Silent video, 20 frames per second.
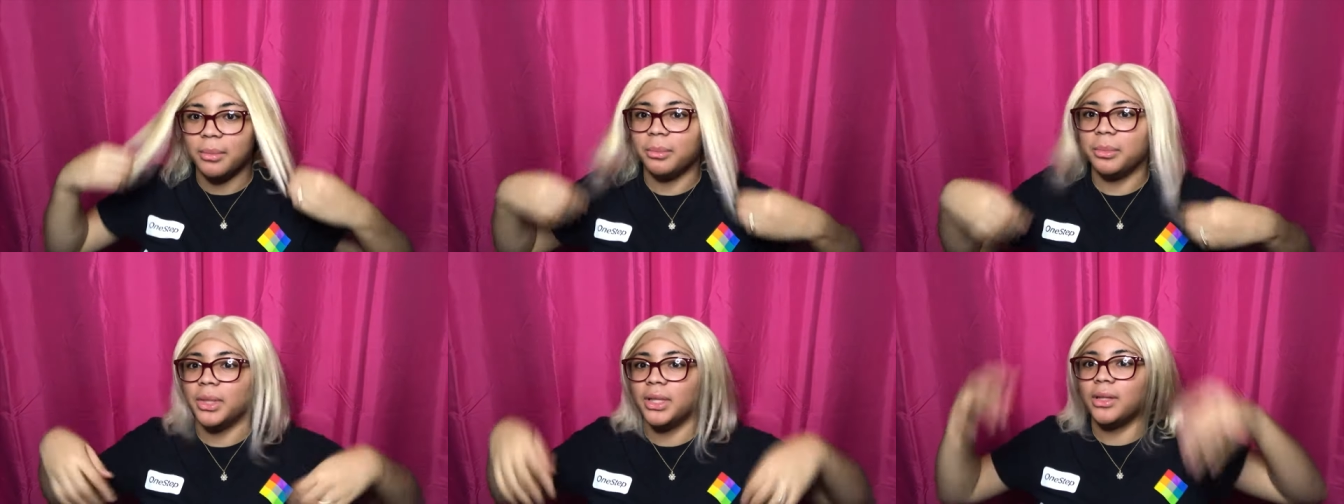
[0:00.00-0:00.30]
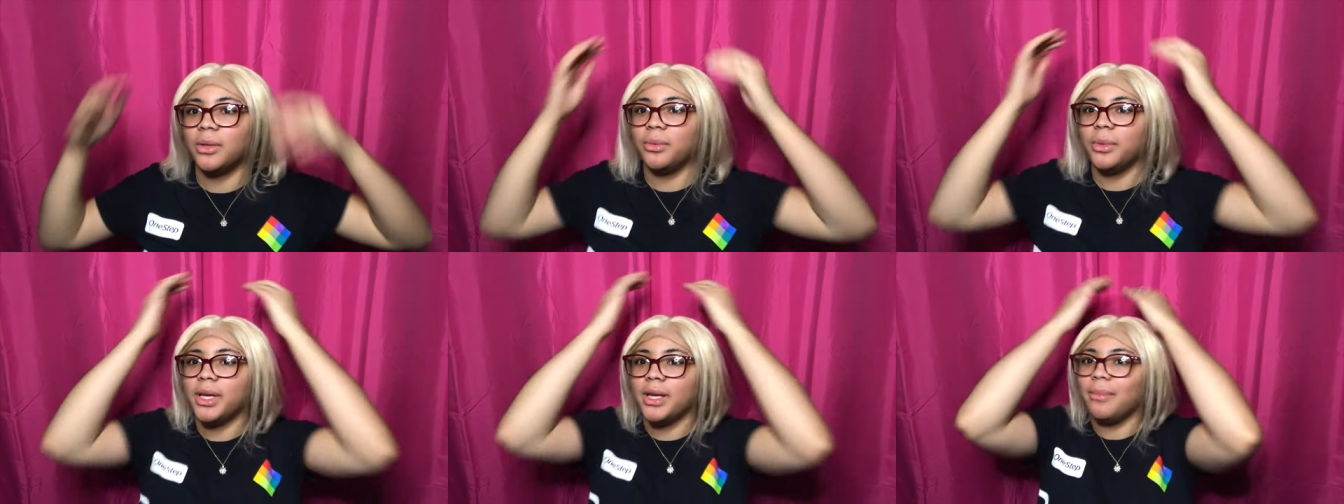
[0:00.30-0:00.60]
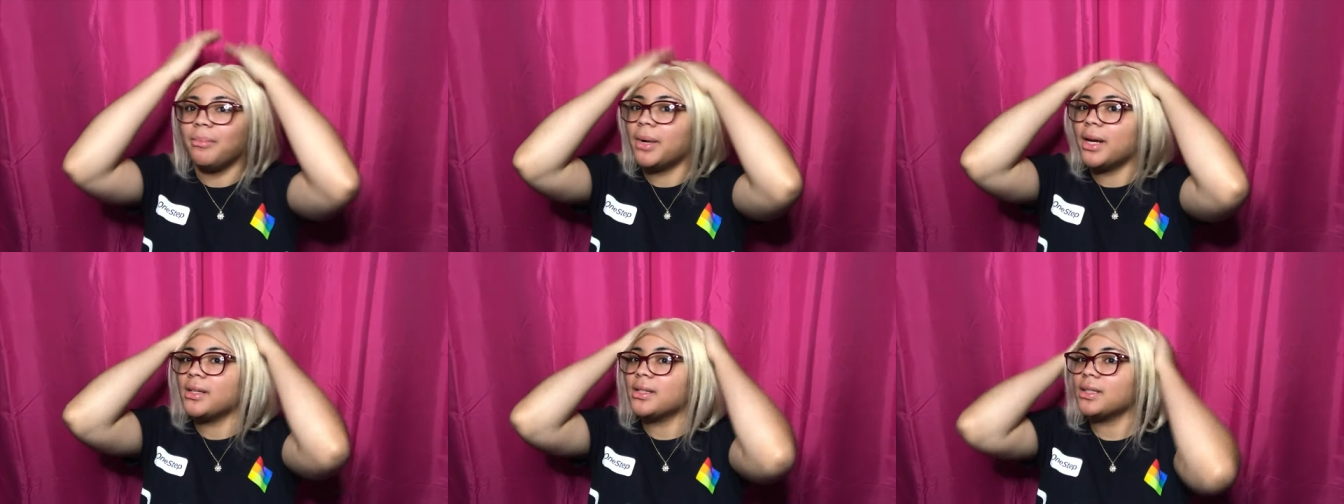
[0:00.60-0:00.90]
but the
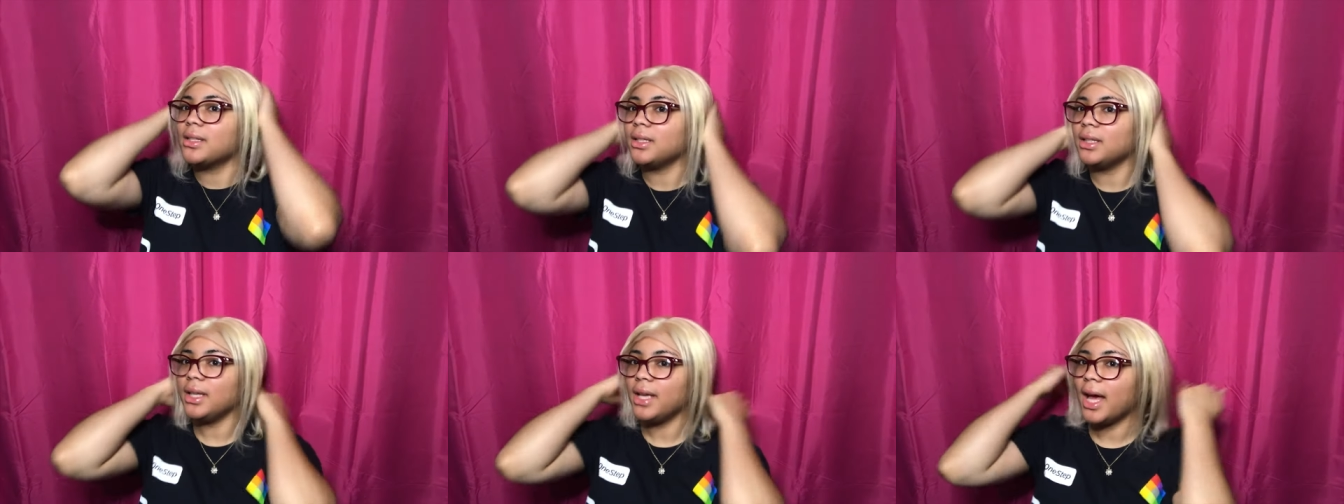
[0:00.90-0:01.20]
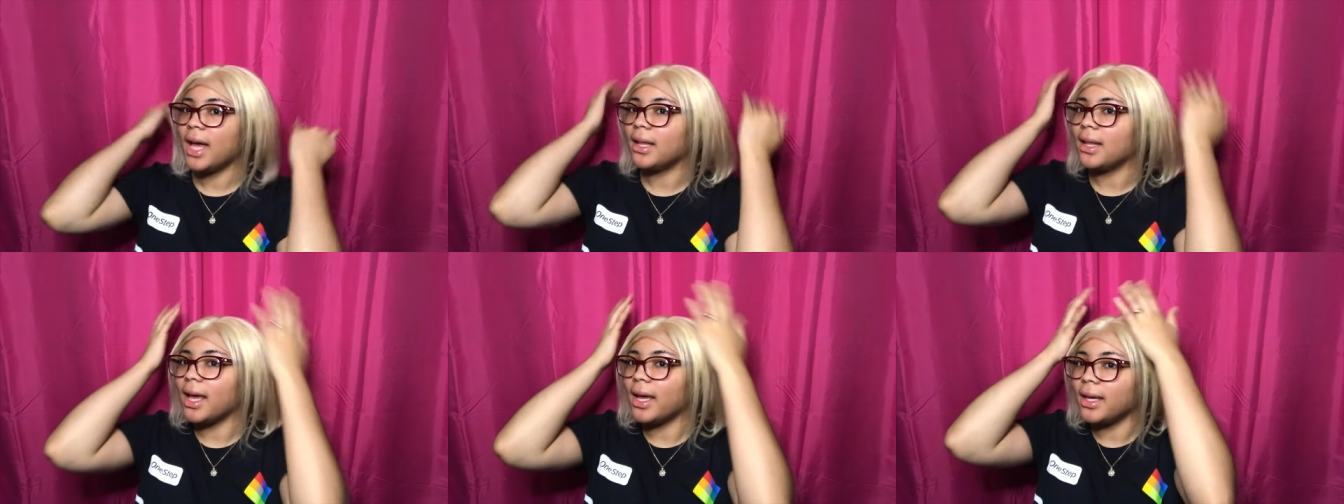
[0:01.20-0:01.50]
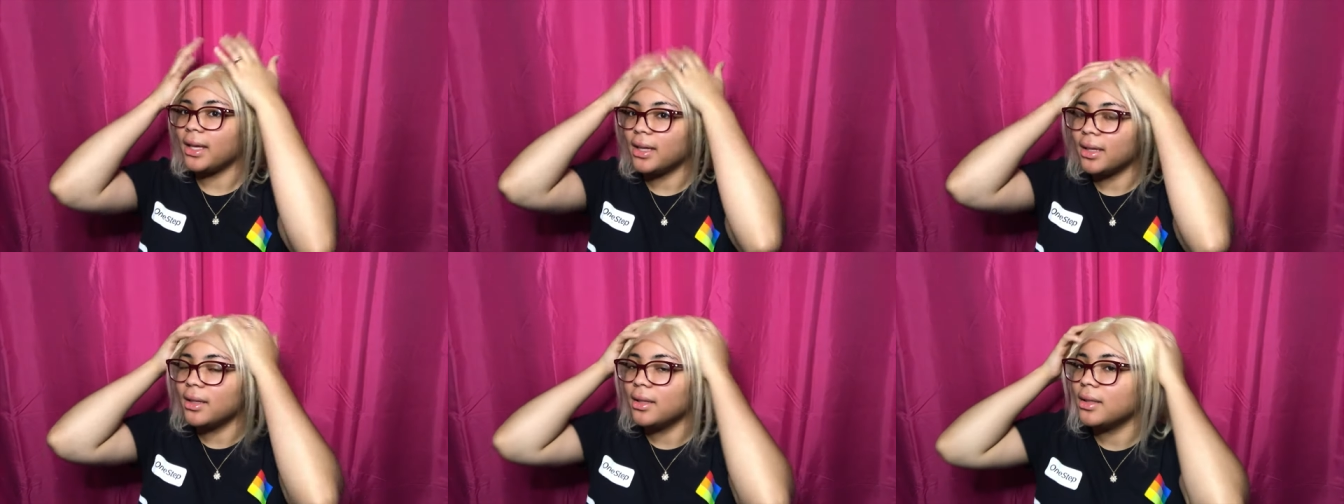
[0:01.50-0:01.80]
wig personally, I
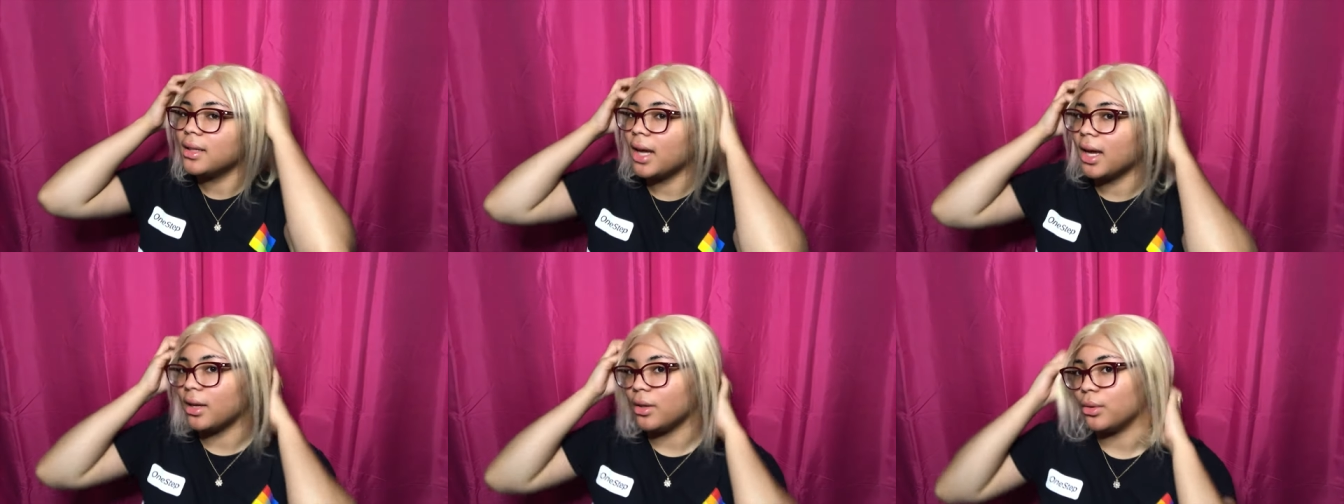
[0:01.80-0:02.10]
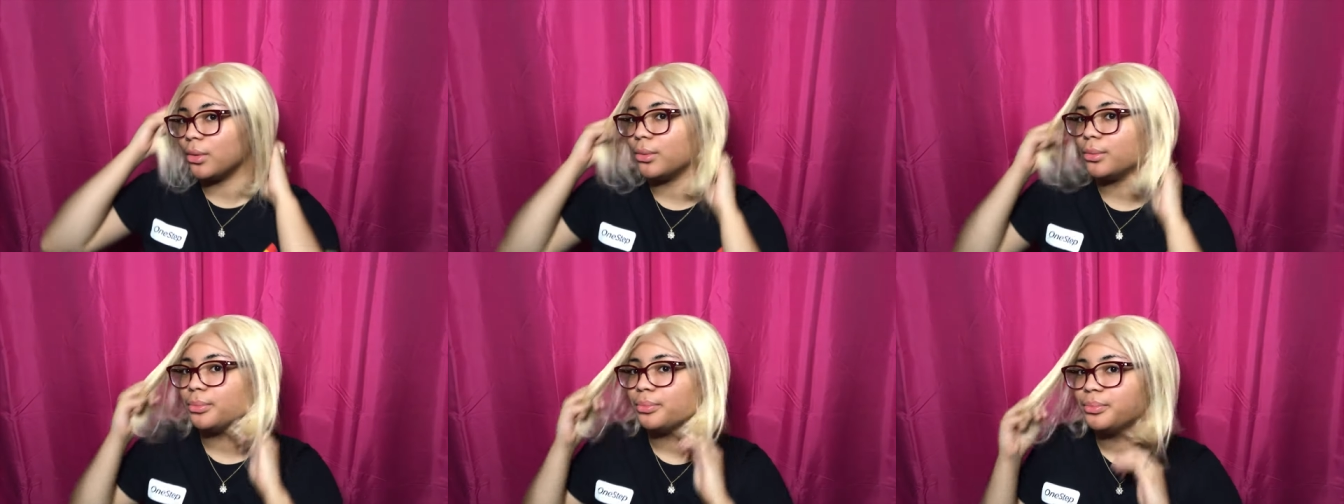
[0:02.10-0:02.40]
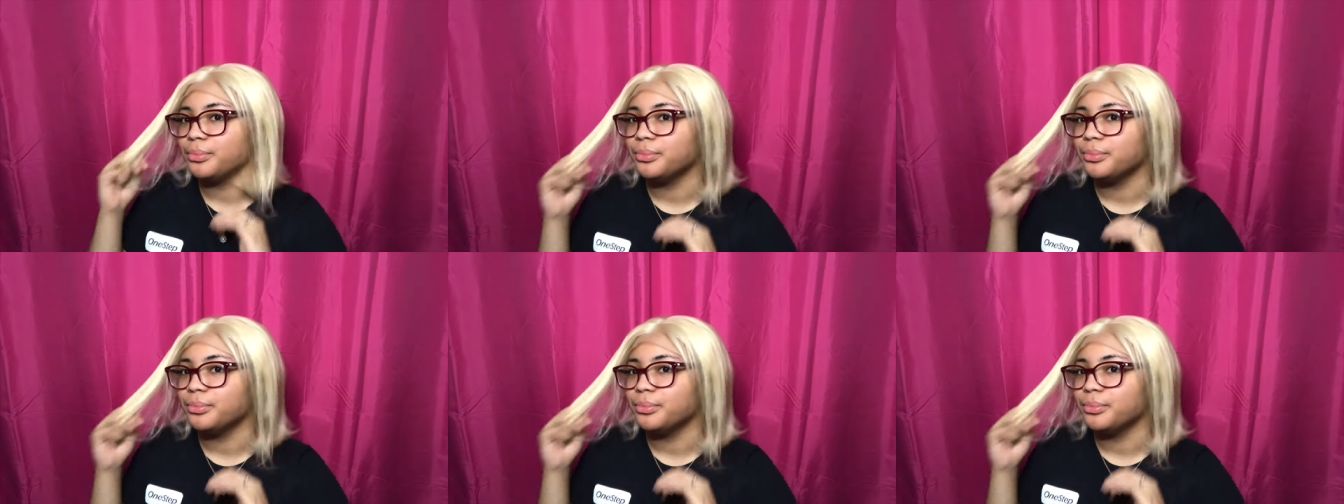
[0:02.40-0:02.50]
like it. I do.